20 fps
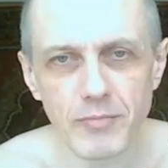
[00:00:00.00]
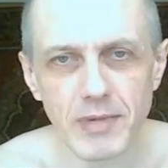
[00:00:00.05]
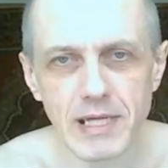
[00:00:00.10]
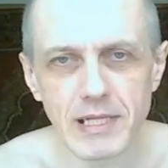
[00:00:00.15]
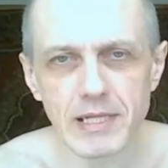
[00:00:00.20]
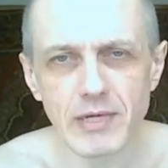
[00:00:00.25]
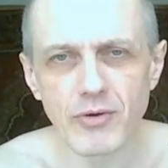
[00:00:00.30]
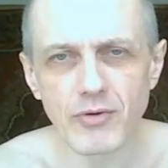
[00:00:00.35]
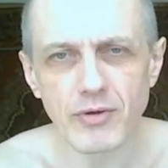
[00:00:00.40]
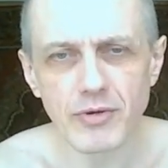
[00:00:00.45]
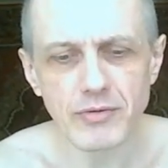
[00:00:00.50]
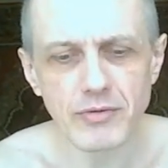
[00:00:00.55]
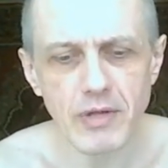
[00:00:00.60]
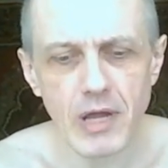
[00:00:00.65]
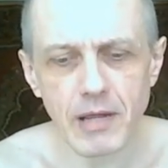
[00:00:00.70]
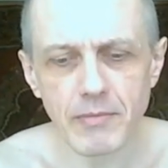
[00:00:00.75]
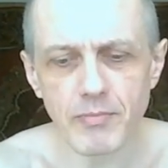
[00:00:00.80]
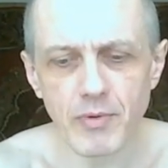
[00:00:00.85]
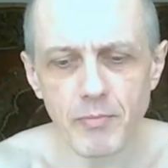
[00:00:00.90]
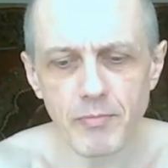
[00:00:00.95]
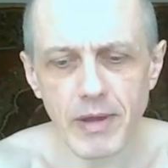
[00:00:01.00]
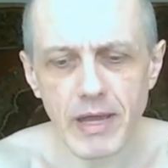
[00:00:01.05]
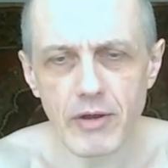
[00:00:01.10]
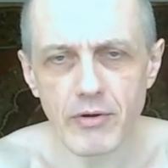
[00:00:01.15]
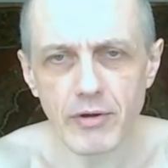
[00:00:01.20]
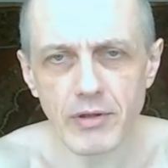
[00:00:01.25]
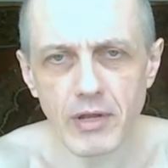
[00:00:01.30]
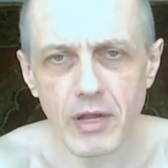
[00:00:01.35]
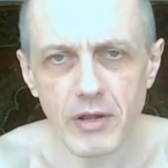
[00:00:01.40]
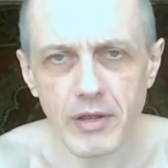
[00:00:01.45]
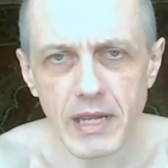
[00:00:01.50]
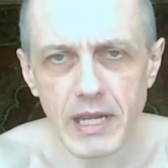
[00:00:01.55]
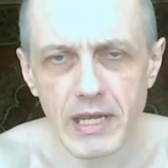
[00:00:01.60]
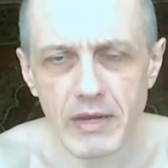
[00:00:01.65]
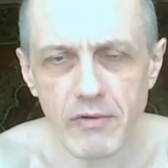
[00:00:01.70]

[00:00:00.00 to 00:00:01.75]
be clear, to not prepare not Native